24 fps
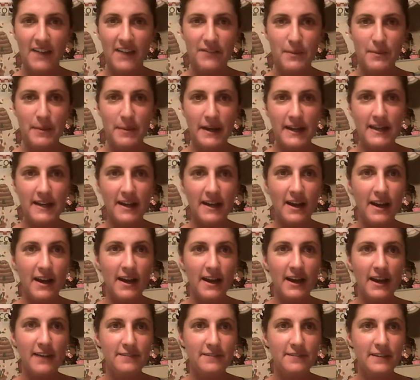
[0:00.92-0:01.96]
everybody,
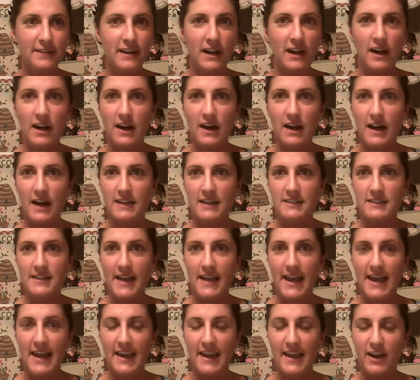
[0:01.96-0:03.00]
I've got
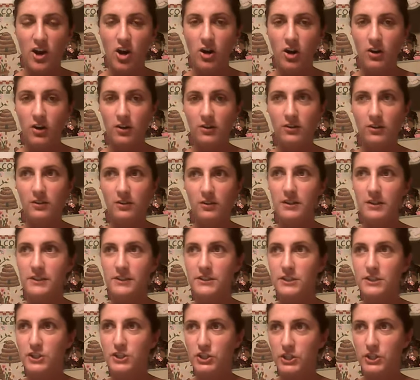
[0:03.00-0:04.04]
a haul
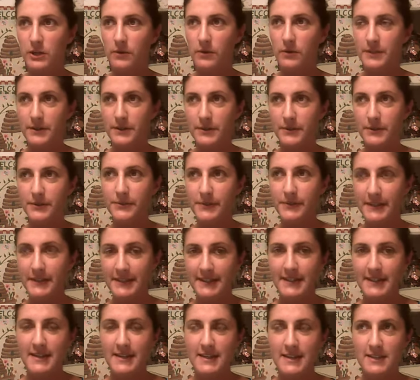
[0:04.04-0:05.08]
to show you.
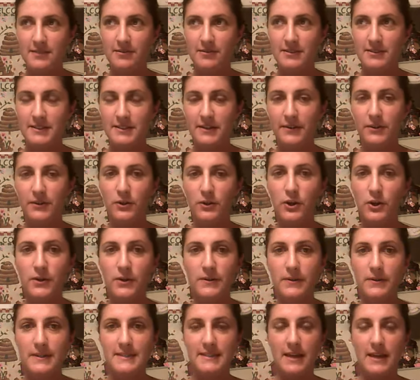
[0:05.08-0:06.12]
As soon as Ariel
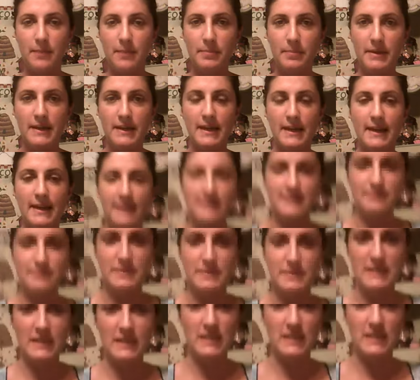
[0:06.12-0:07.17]
hurries up and hands
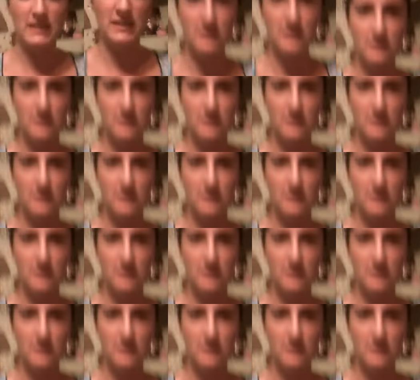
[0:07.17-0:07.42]
me